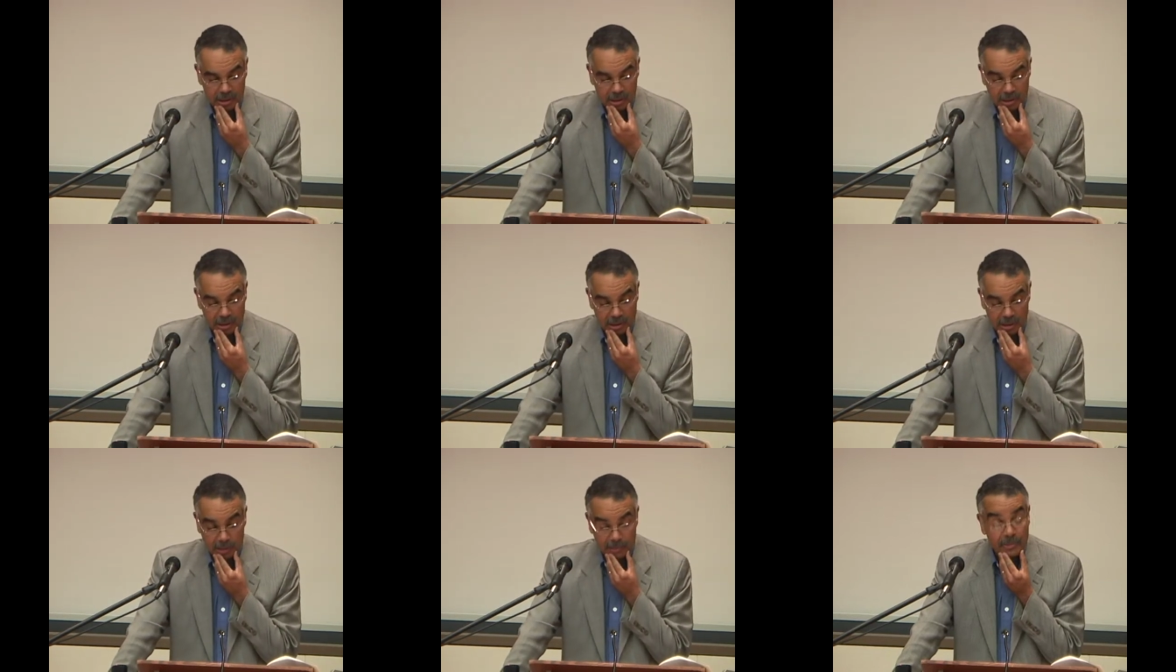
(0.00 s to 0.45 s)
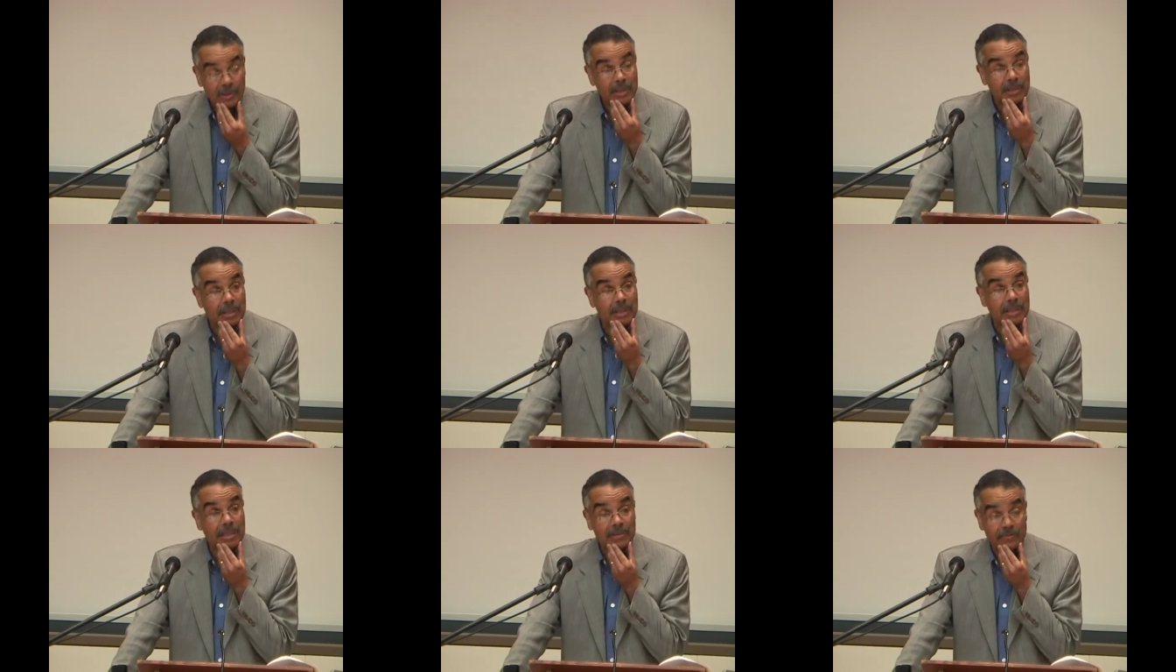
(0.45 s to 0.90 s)
something
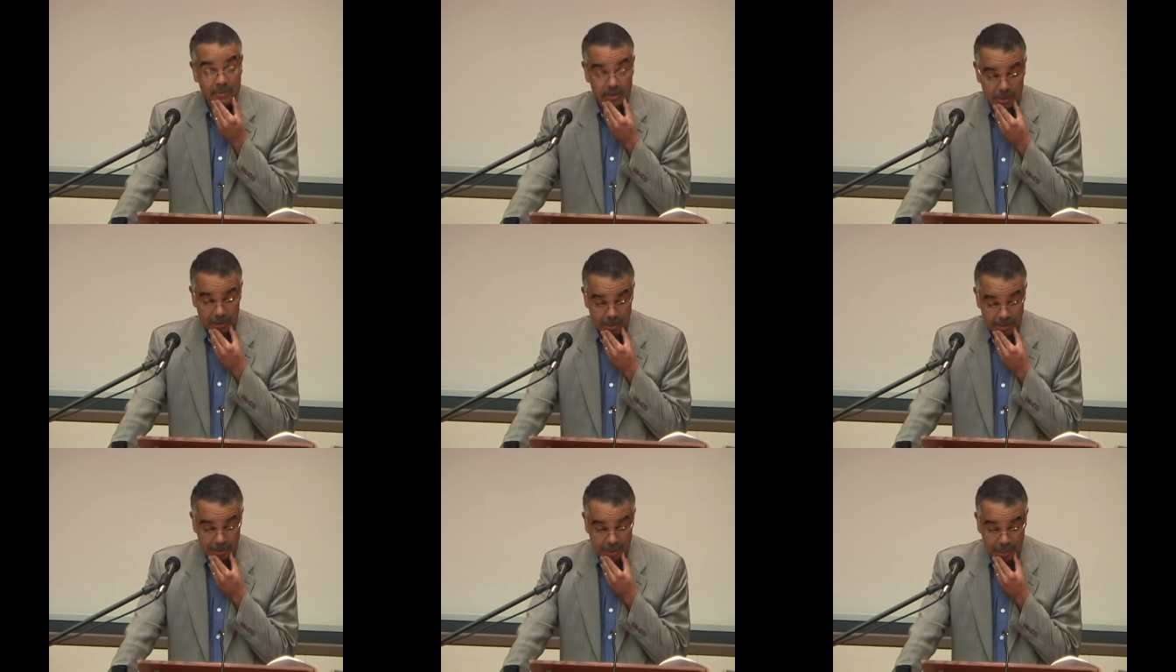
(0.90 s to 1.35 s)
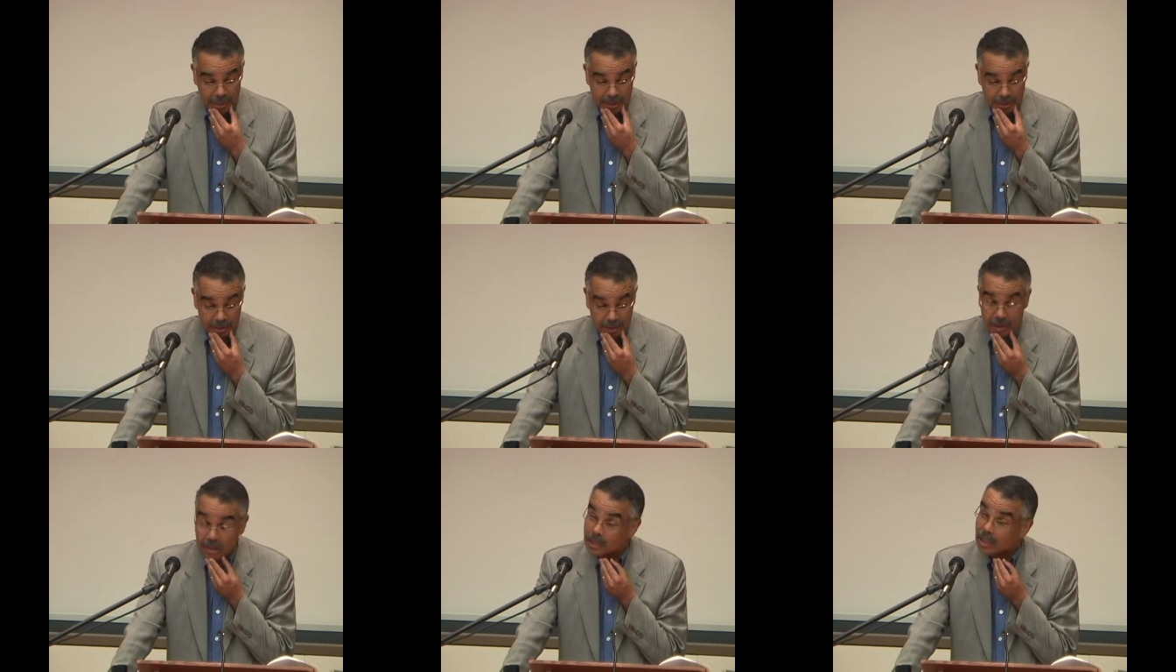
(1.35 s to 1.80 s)
that even today
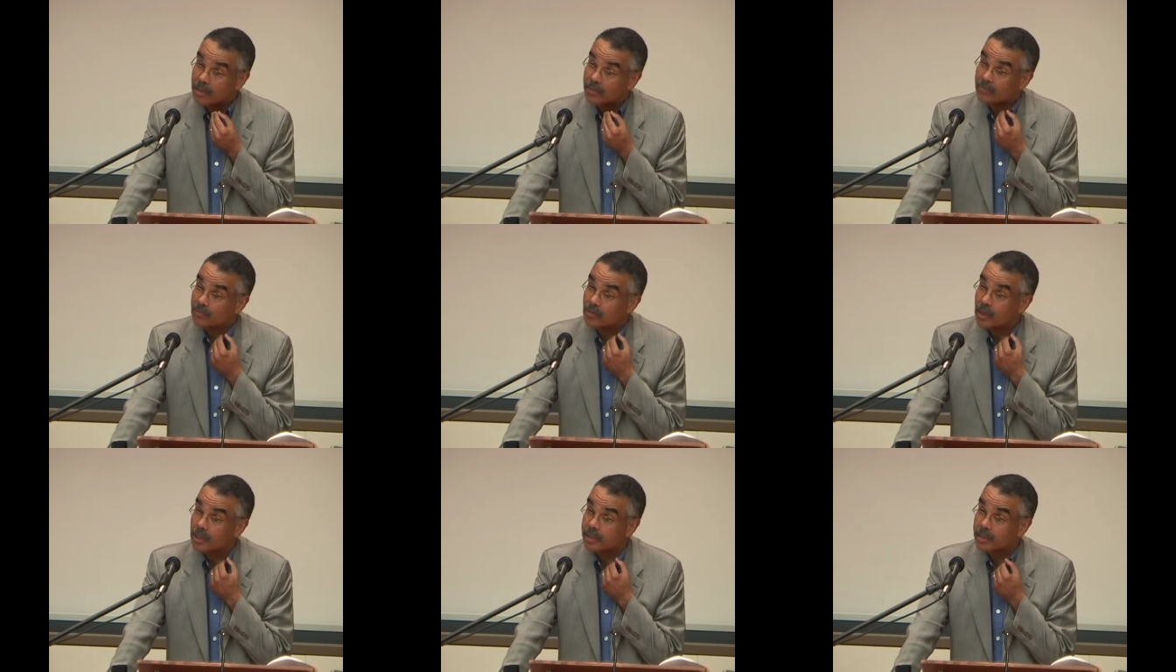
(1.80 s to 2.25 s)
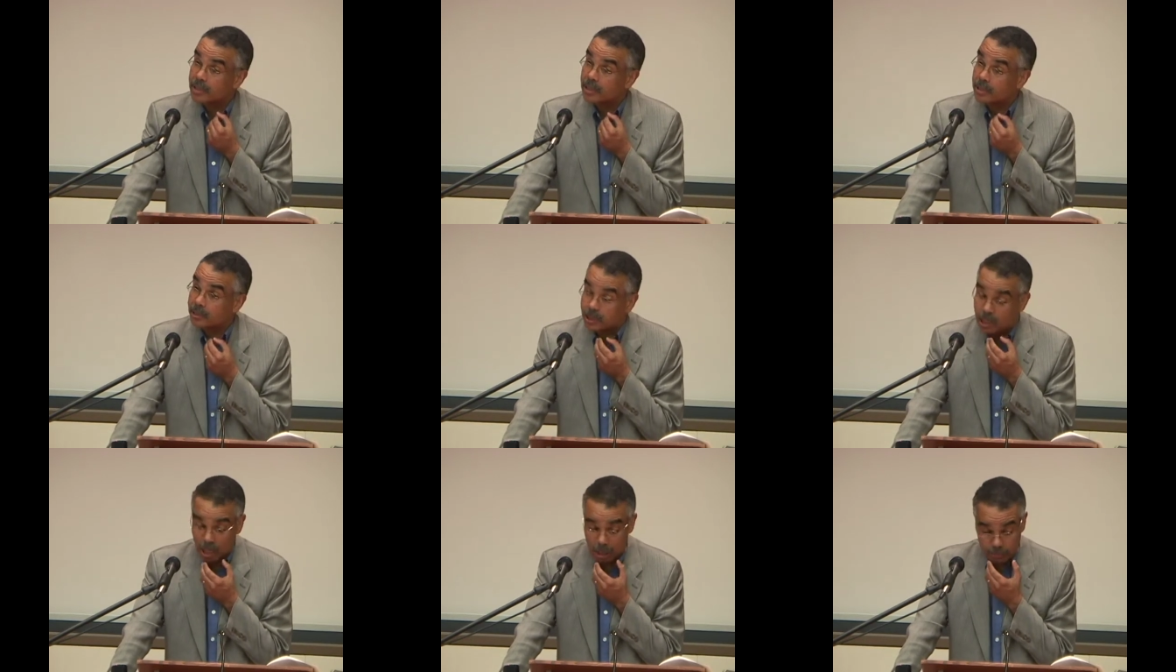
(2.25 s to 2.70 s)
I find
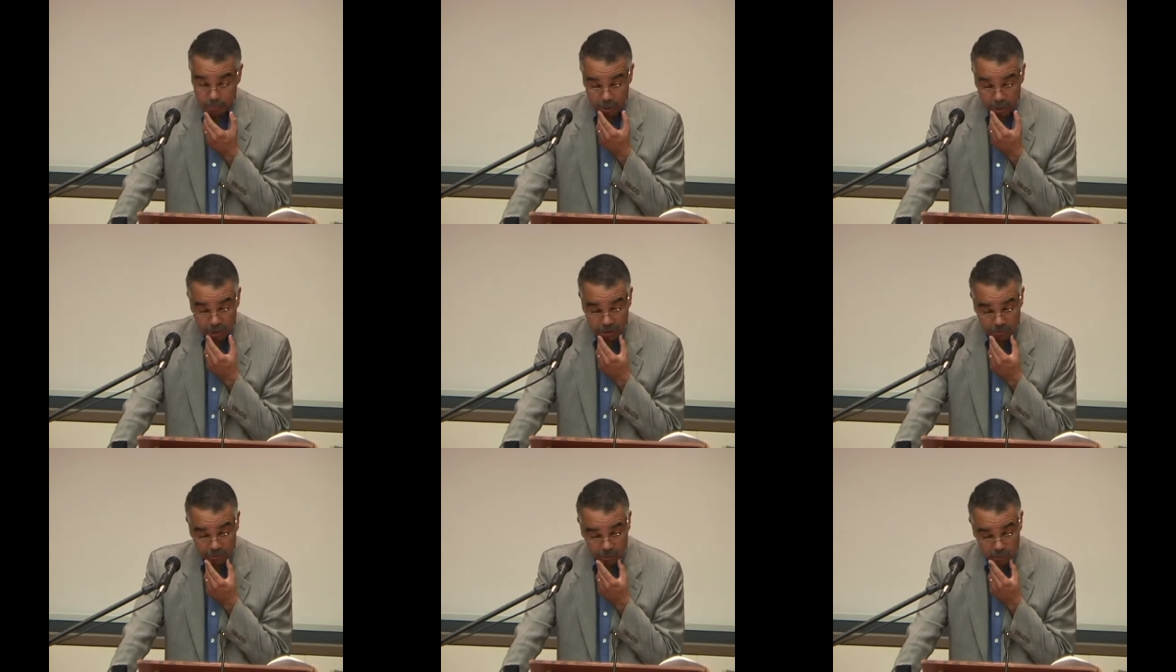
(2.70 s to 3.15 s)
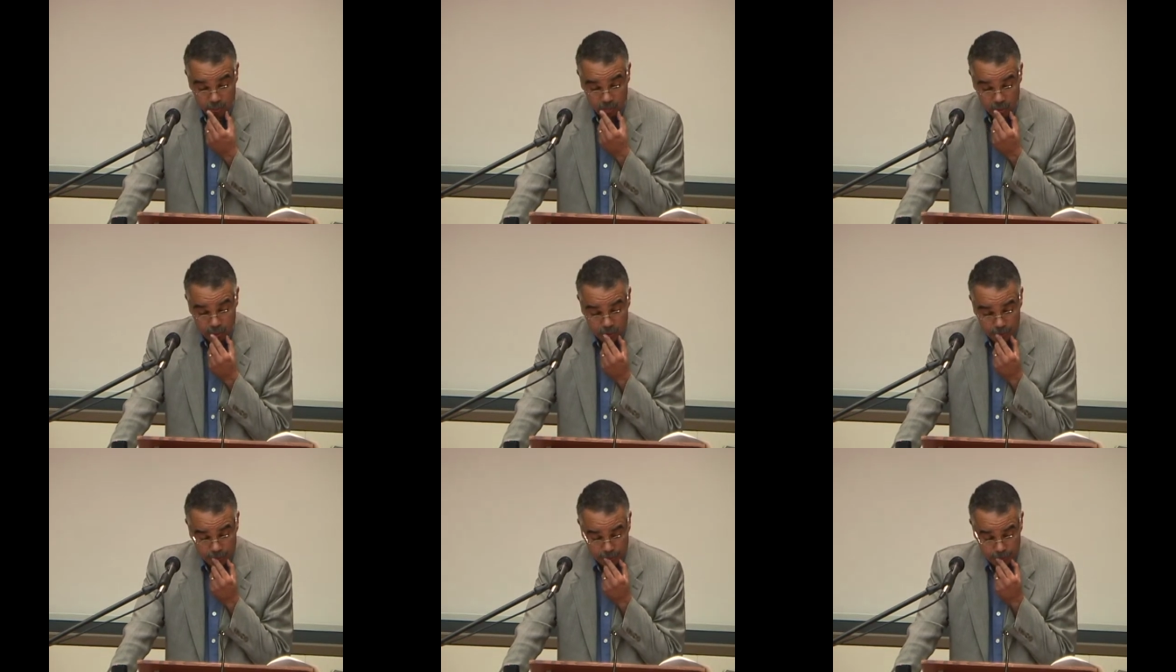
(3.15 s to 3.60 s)
incomprehensible.